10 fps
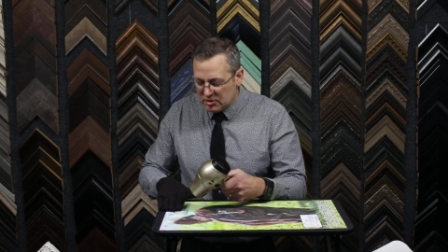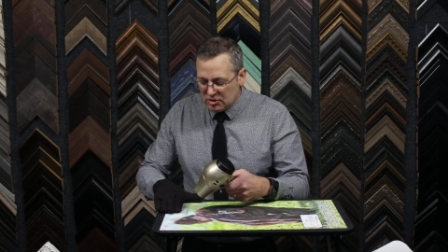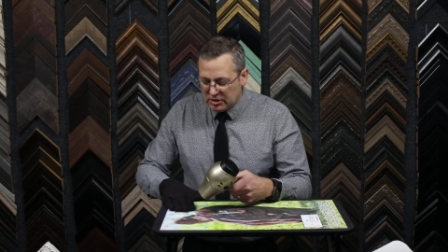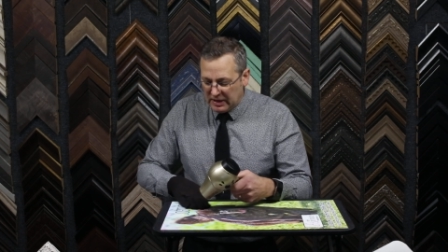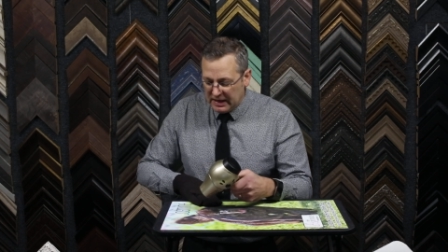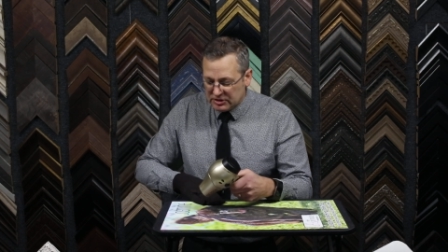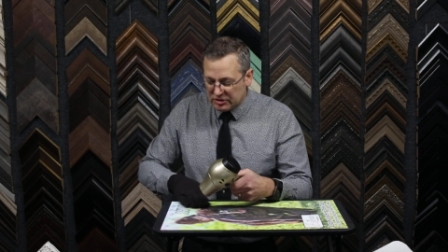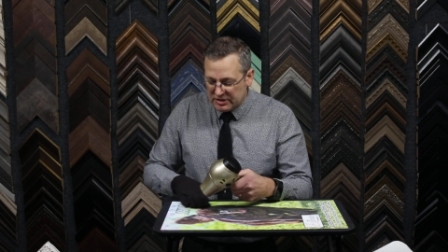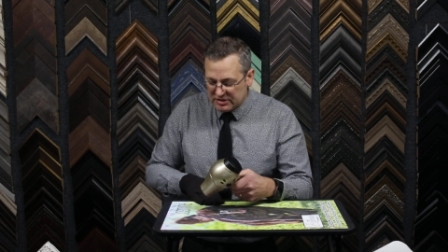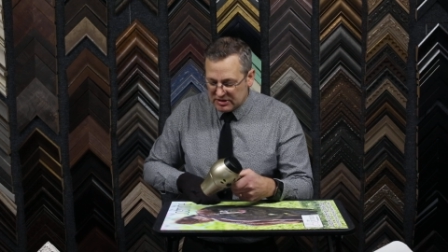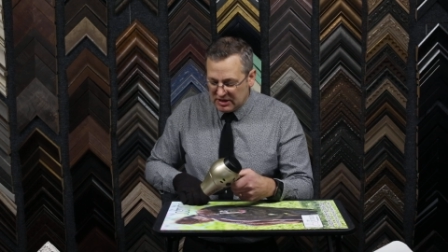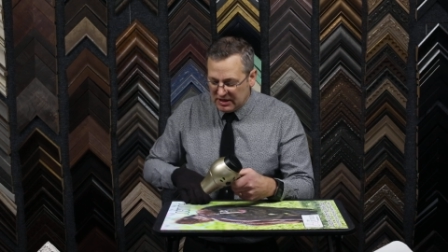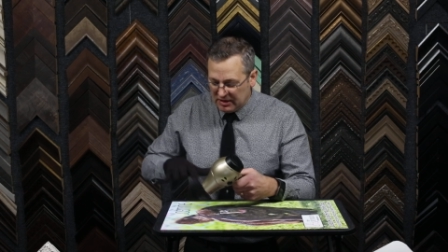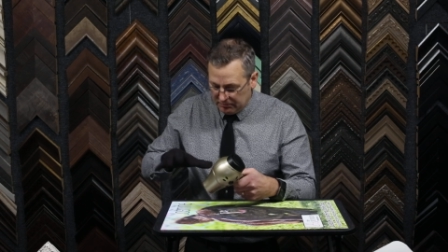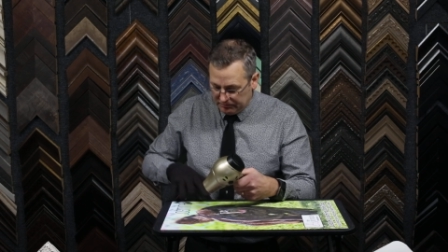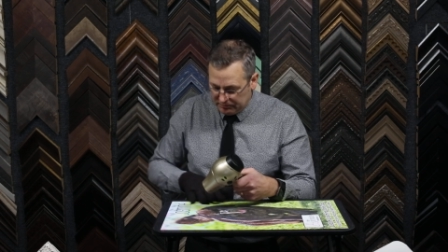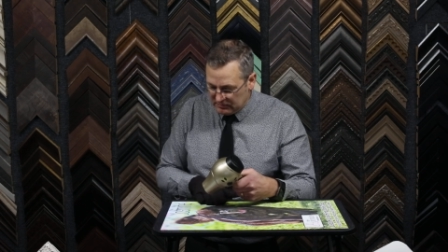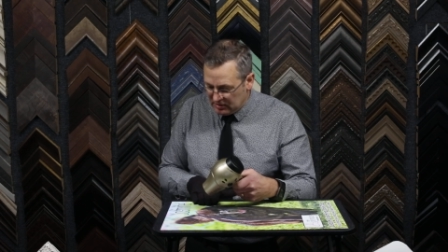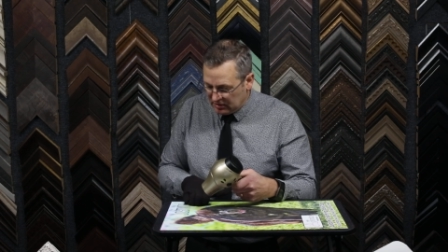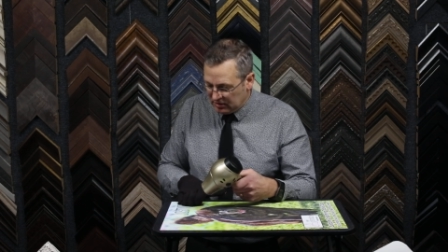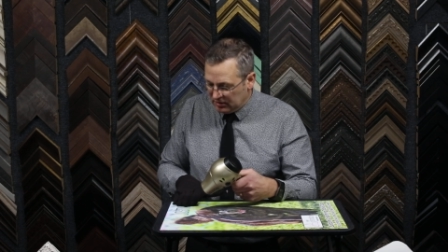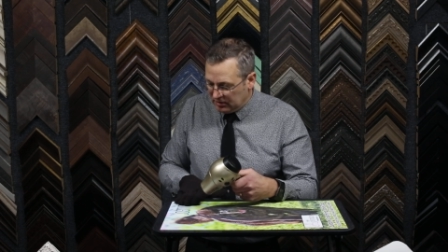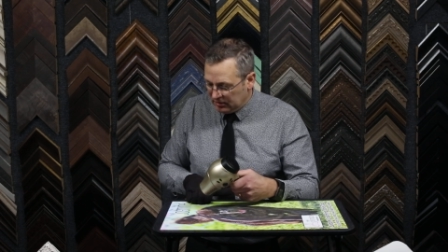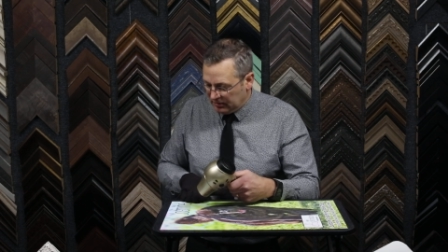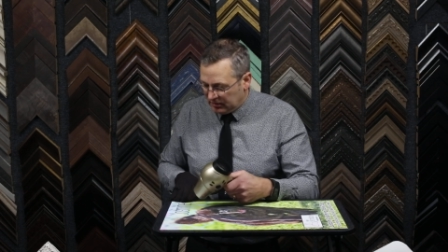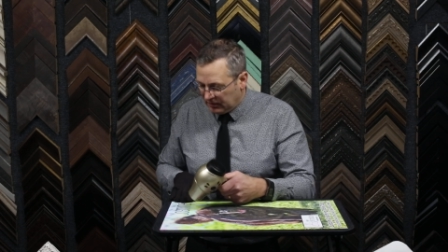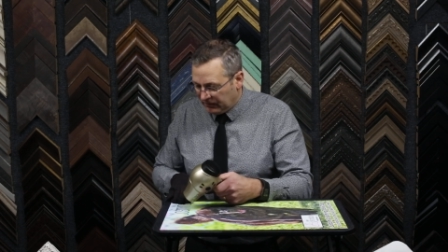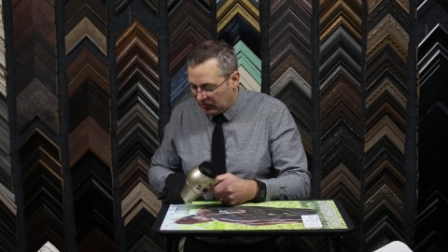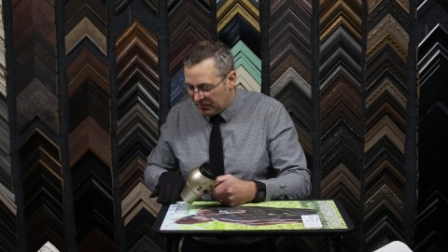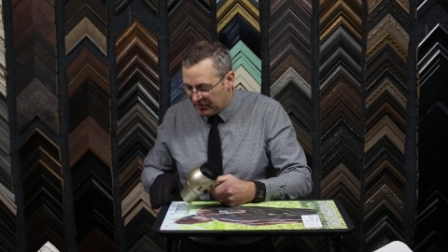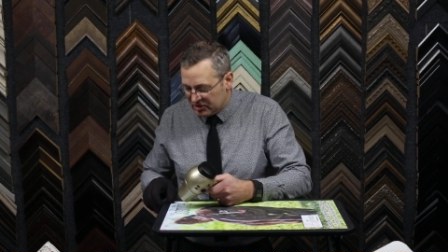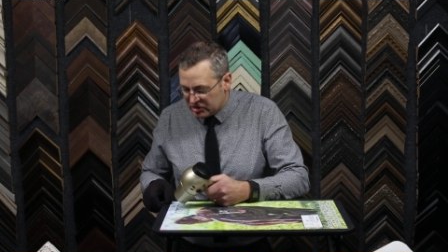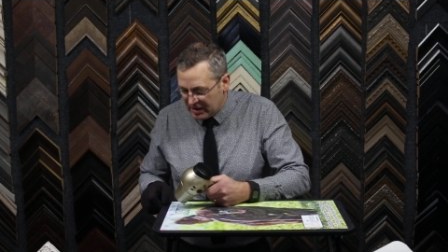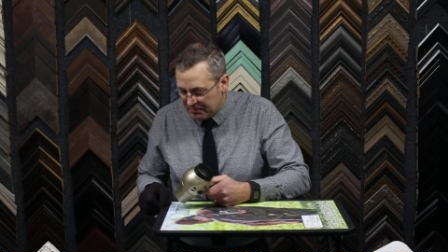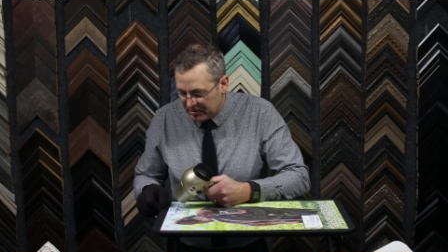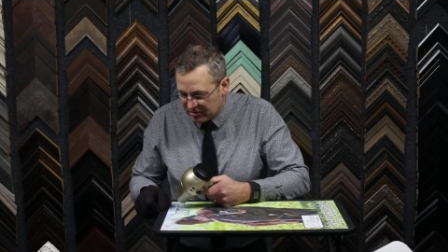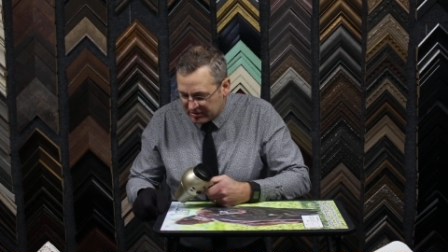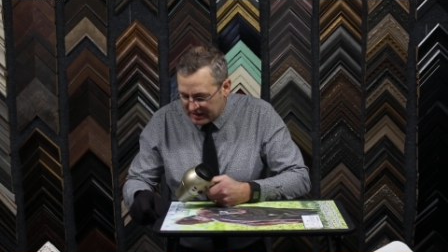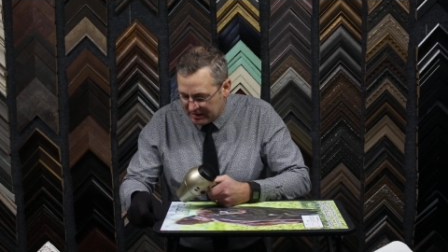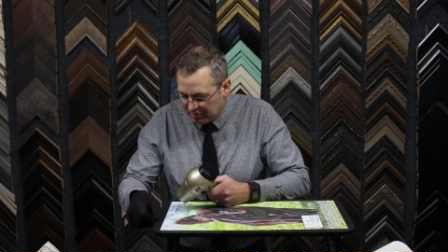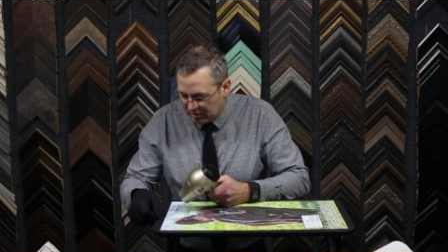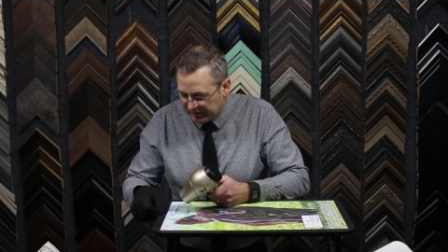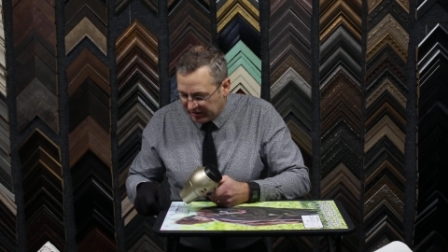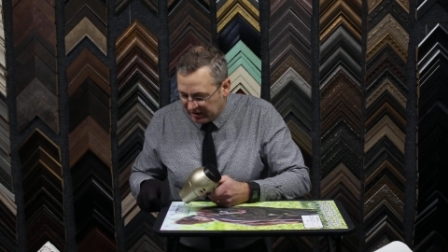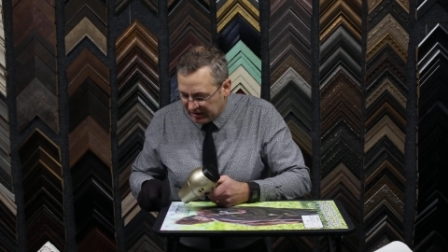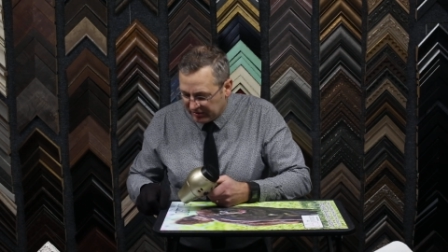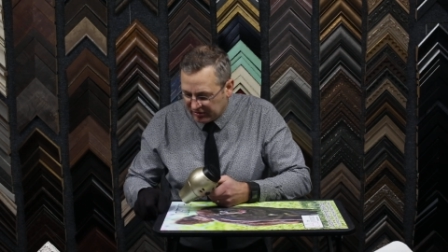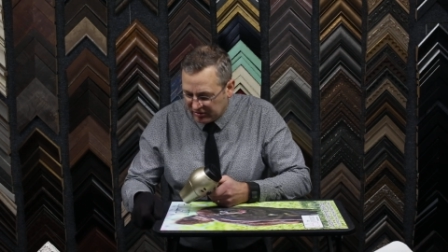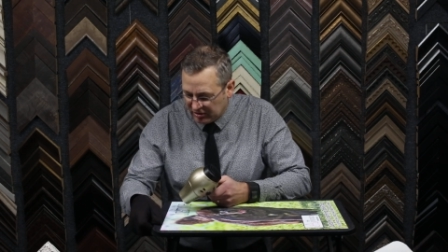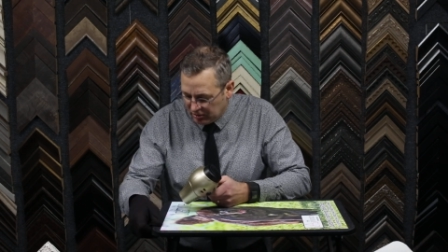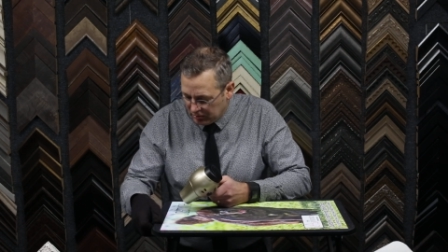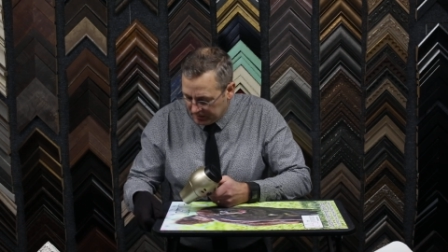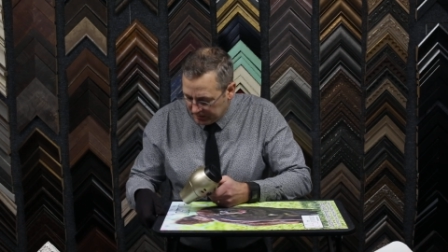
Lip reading: You can actually see it conform to the shape of your table as it heats too.